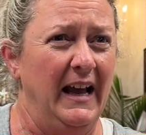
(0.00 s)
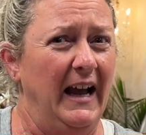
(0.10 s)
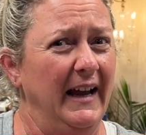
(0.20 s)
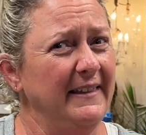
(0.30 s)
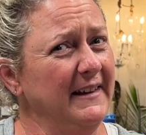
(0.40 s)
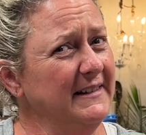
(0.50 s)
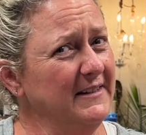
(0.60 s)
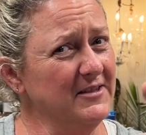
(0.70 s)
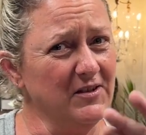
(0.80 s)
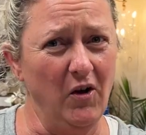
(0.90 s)
I think they
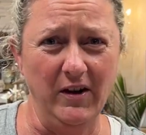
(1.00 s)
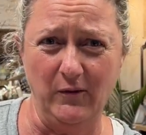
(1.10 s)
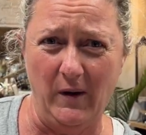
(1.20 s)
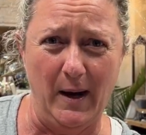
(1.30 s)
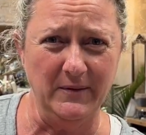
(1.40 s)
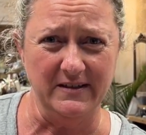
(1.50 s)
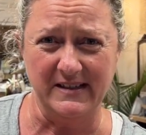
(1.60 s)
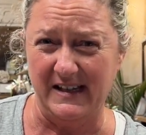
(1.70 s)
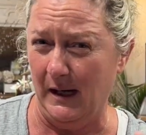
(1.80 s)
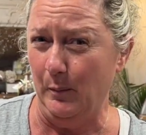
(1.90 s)
just call it wrapped and
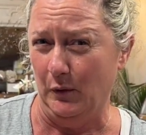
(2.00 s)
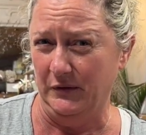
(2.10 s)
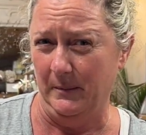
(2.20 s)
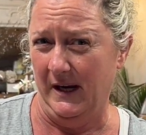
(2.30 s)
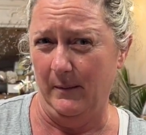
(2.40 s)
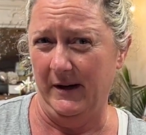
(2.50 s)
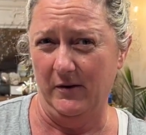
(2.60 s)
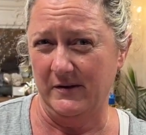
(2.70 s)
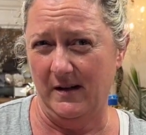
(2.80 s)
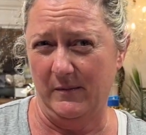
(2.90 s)
stapled maybe
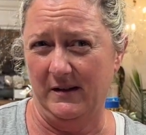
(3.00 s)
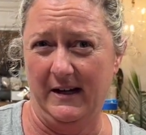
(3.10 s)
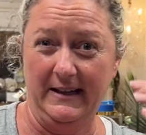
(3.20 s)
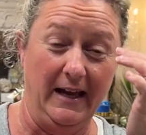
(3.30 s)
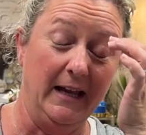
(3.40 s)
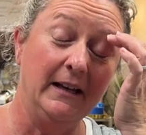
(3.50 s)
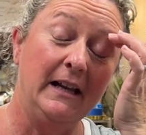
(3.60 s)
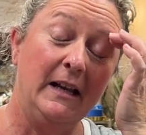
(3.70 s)
or something like that.